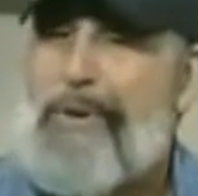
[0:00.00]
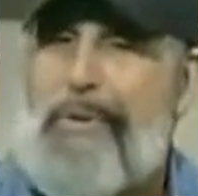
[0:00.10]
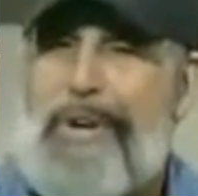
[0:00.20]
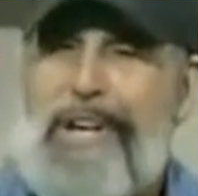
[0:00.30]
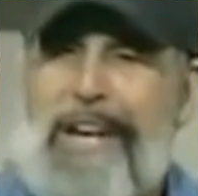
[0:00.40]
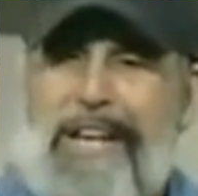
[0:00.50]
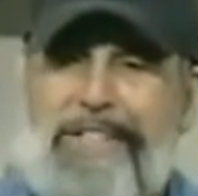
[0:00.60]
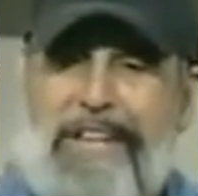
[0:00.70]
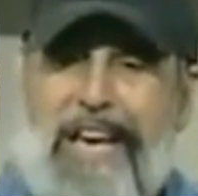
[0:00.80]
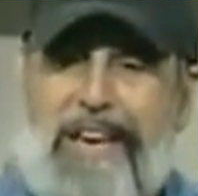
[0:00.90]
when he got
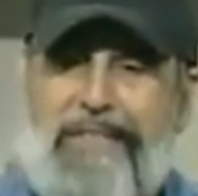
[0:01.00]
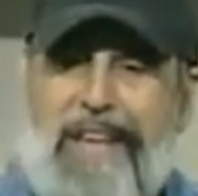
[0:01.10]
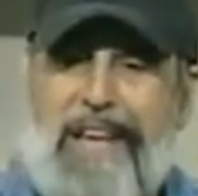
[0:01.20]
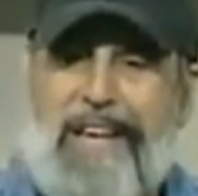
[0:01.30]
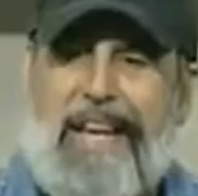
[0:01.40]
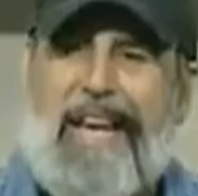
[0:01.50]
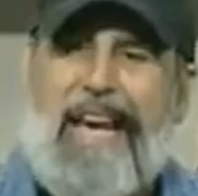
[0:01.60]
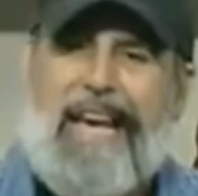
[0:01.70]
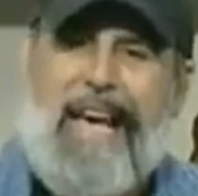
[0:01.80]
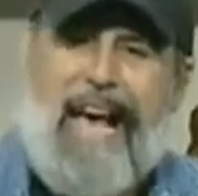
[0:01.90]
saved, and
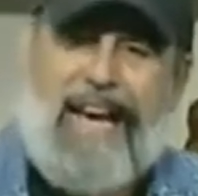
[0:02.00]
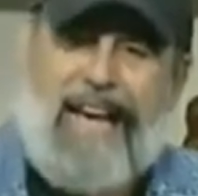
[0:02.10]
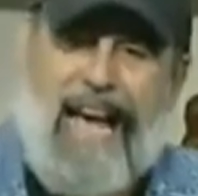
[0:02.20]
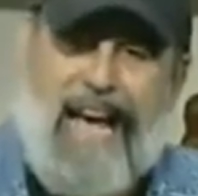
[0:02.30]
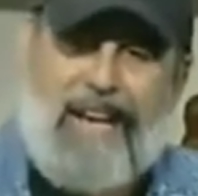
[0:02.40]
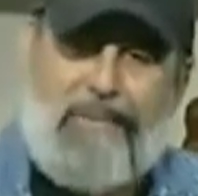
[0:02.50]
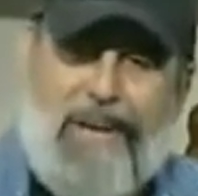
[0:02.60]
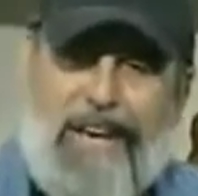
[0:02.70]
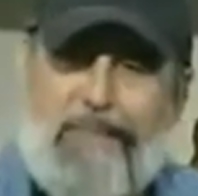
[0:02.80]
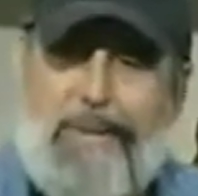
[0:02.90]
he kind of guided
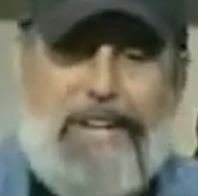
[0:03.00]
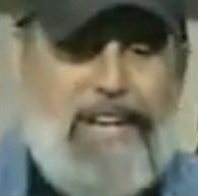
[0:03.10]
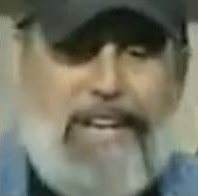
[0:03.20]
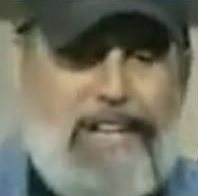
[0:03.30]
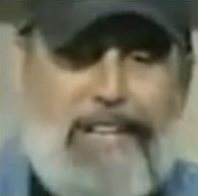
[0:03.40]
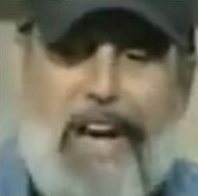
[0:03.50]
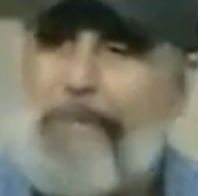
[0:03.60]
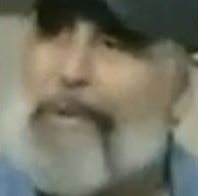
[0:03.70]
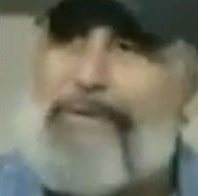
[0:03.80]
me. But God was